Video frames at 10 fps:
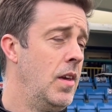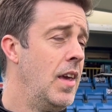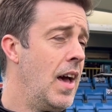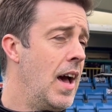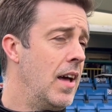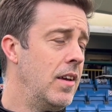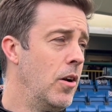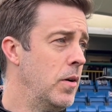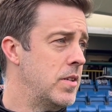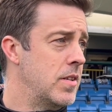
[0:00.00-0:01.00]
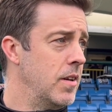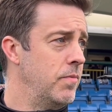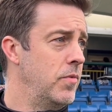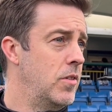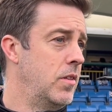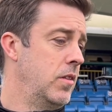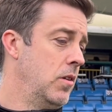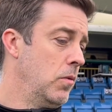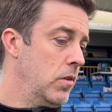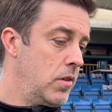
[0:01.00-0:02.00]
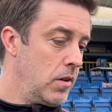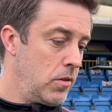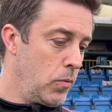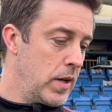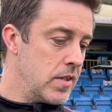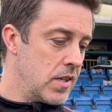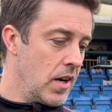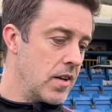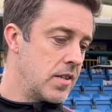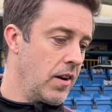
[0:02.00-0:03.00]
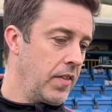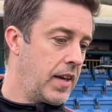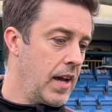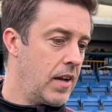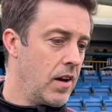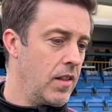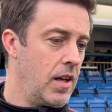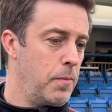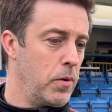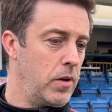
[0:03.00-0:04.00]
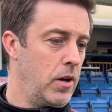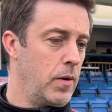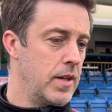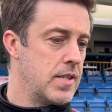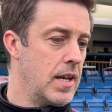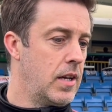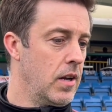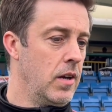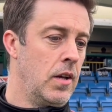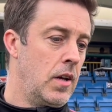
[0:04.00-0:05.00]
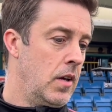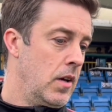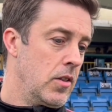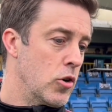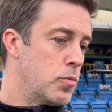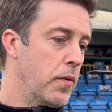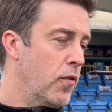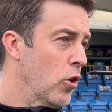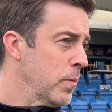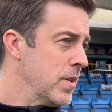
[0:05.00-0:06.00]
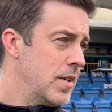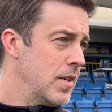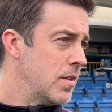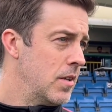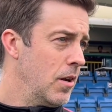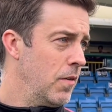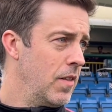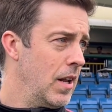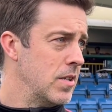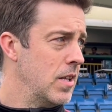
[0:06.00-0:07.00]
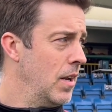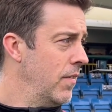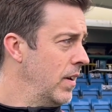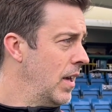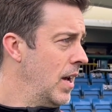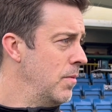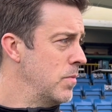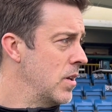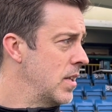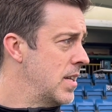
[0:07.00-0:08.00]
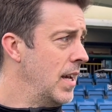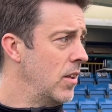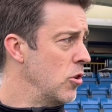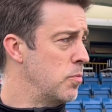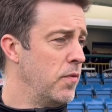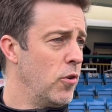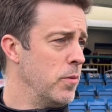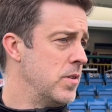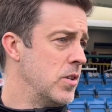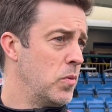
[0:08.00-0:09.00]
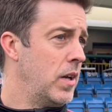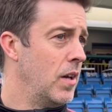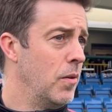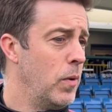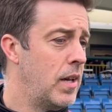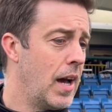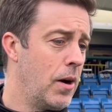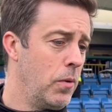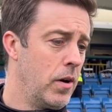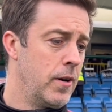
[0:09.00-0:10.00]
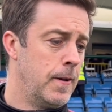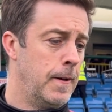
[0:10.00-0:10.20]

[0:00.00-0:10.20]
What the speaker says: Yeah, it's the wins are the icing on the cake, aren't they? But I'd have taken those performances, of the last 11 games. I'd have taken those performances week in and week out, and